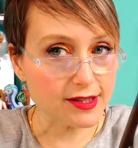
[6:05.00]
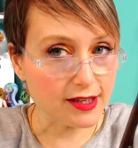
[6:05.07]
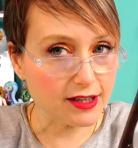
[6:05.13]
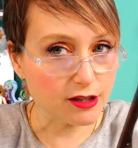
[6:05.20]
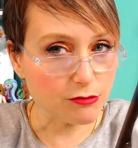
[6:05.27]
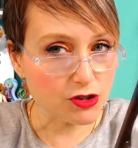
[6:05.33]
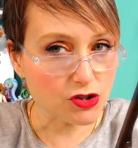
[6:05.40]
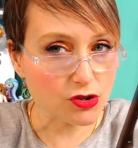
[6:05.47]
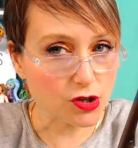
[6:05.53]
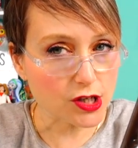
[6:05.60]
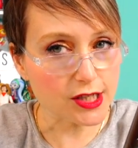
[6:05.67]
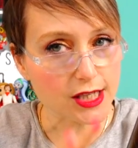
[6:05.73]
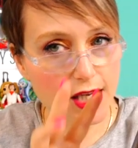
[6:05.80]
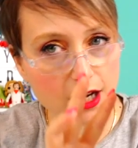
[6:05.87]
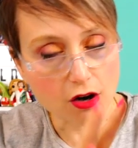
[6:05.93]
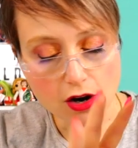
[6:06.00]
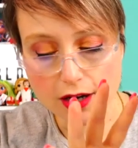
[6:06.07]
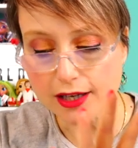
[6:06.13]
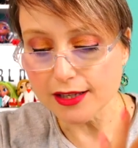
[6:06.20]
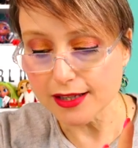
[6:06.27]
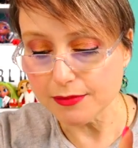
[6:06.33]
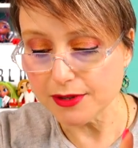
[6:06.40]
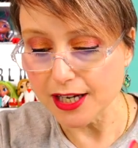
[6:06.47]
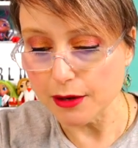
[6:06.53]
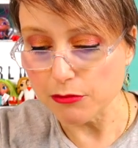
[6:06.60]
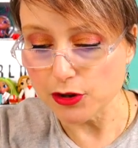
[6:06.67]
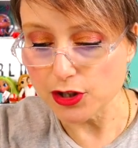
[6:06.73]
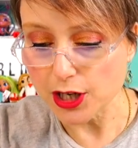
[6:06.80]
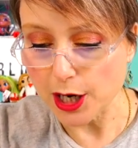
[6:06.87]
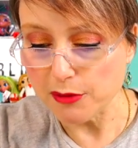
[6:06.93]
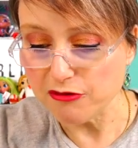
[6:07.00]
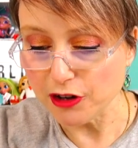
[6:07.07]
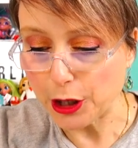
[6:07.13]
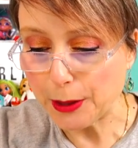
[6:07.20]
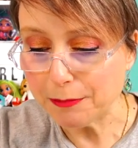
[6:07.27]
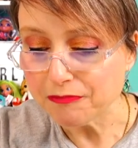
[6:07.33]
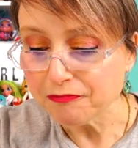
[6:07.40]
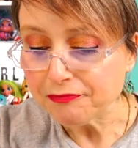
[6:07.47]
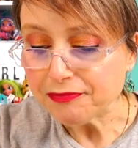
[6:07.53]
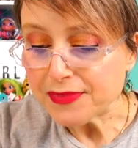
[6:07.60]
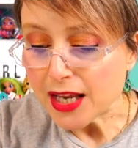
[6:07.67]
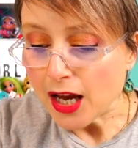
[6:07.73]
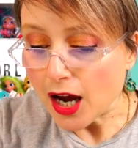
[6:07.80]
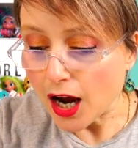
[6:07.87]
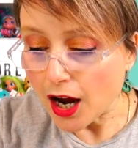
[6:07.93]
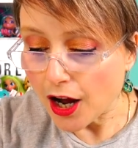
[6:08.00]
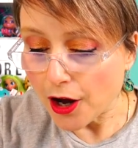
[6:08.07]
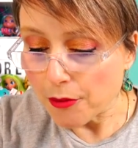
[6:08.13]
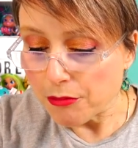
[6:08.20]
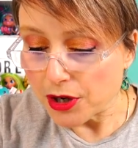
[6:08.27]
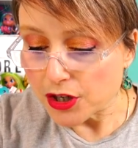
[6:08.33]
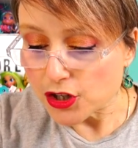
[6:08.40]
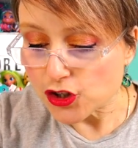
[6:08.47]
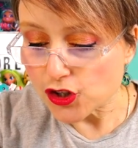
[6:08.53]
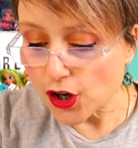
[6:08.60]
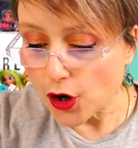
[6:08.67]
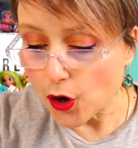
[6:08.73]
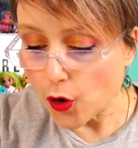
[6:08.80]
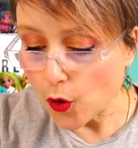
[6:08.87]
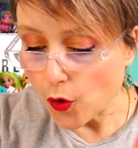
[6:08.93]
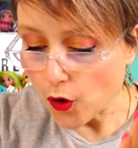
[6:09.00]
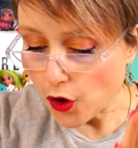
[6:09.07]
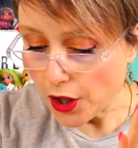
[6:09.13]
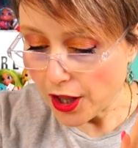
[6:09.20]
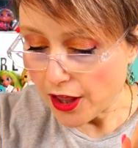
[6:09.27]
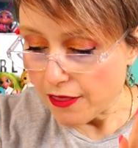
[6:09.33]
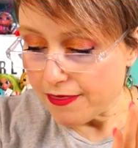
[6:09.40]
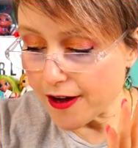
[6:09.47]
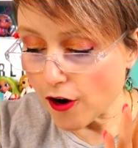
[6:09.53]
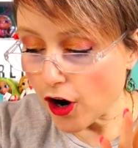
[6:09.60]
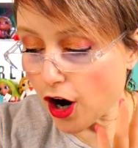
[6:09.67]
seeing them in stores like August September timeframe um, so there